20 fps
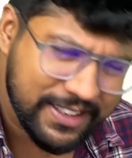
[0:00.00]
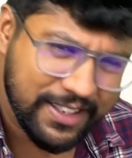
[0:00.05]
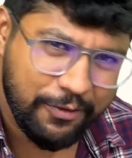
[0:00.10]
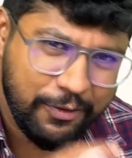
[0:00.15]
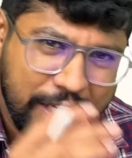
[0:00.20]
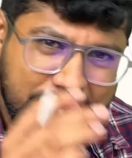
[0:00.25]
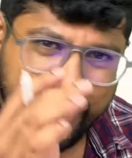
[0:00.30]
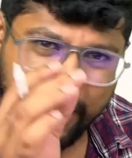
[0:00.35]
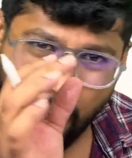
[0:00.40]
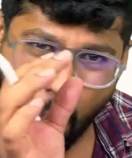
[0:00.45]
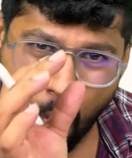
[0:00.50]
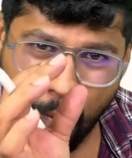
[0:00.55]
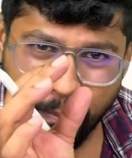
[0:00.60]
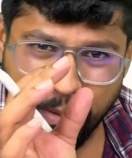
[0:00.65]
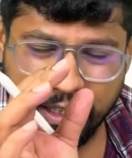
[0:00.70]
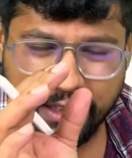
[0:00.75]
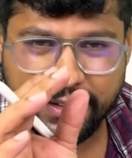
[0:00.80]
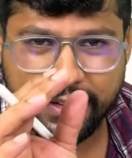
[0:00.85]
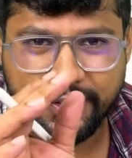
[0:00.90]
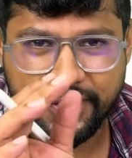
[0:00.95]
a very
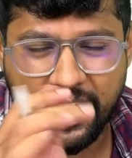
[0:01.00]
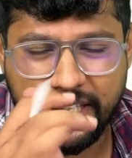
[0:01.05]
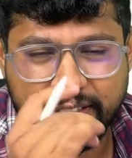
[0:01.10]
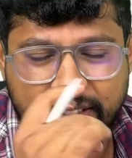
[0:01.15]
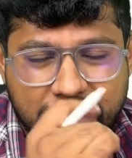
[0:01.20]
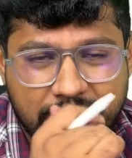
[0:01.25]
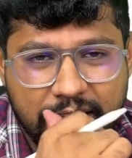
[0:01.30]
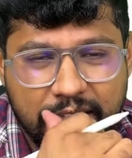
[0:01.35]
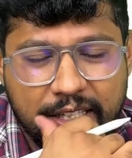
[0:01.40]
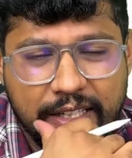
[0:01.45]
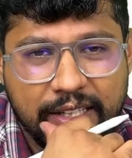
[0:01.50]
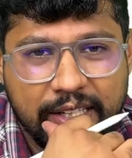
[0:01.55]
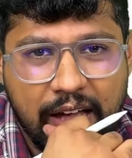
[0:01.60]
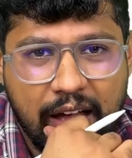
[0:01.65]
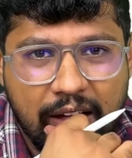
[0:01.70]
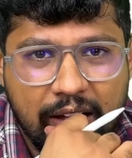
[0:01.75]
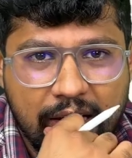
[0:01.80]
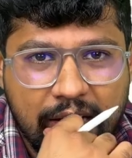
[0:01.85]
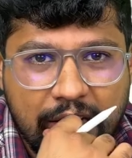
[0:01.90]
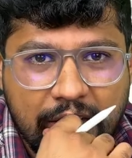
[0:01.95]
complex structure in India.
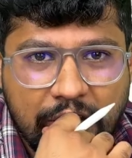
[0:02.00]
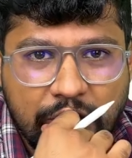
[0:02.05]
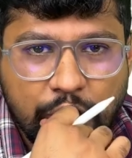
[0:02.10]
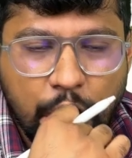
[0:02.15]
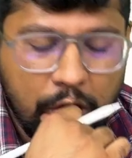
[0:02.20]
So